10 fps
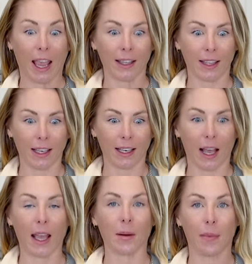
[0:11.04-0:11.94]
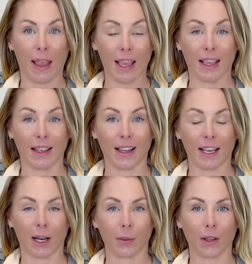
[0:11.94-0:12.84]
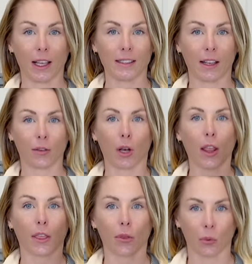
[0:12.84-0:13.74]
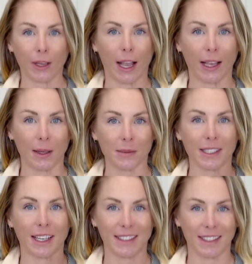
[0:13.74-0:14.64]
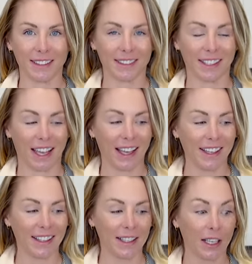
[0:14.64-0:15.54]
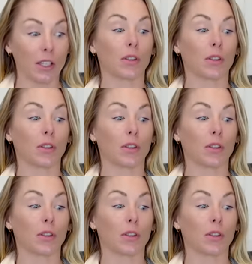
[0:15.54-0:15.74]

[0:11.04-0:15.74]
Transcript: and then I had paid and I realized I forgot three items that I needed to get.